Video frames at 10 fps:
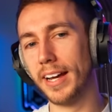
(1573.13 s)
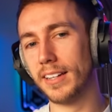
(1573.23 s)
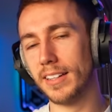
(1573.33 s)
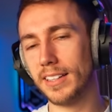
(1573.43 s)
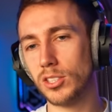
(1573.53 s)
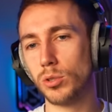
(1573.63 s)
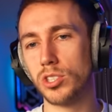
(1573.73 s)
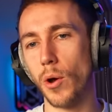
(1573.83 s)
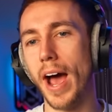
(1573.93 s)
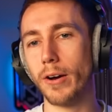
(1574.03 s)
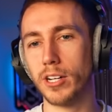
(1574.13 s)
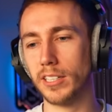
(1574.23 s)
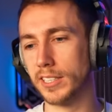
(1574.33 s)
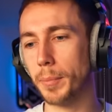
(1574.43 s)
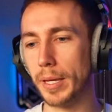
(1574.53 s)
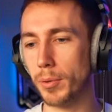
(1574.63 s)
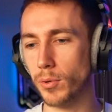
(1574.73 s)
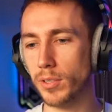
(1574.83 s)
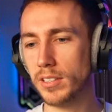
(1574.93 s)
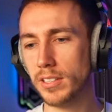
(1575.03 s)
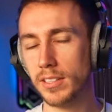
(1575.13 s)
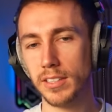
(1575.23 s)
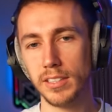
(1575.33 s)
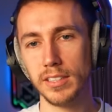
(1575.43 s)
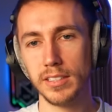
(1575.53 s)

Let's not be silly. And even bigger and deeper,